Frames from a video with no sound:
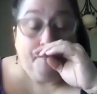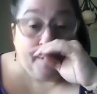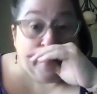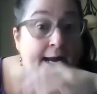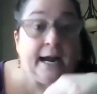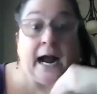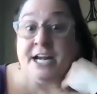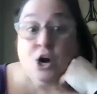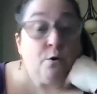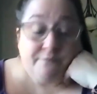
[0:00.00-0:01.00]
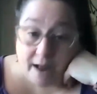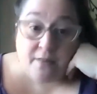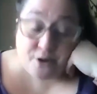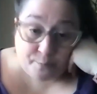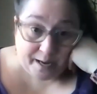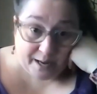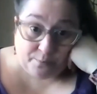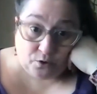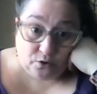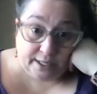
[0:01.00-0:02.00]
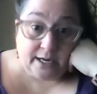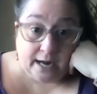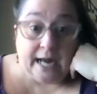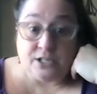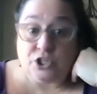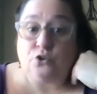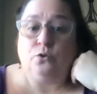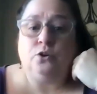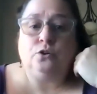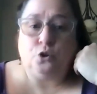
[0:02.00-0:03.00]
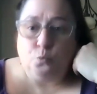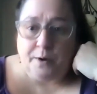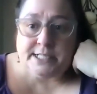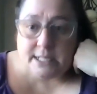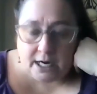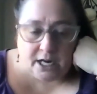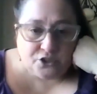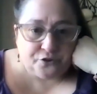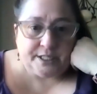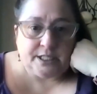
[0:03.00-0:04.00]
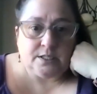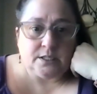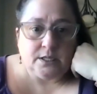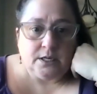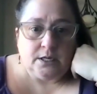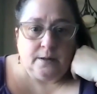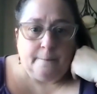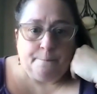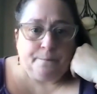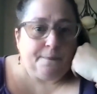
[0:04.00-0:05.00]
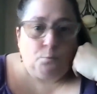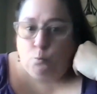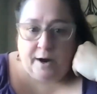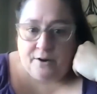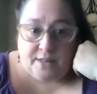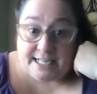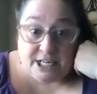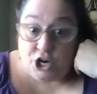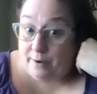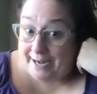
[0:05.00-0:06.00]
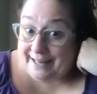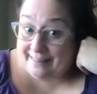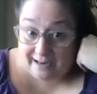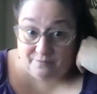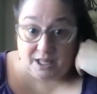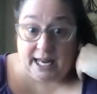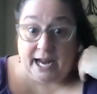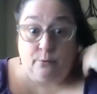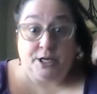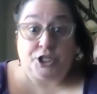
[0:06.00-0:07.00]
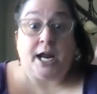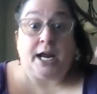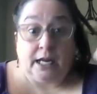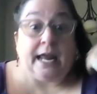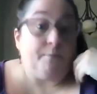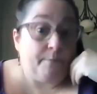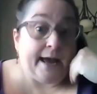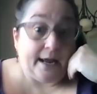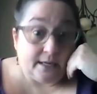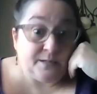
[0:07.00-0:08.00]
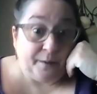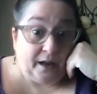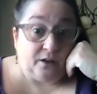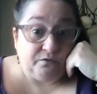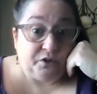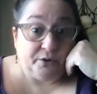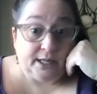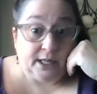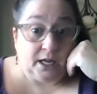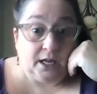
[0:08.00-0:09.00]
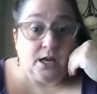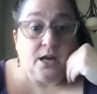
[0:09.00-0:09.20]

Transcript: But I know of other people in high school who went to countries where they didn't know anything of the language and came back speaking fluently.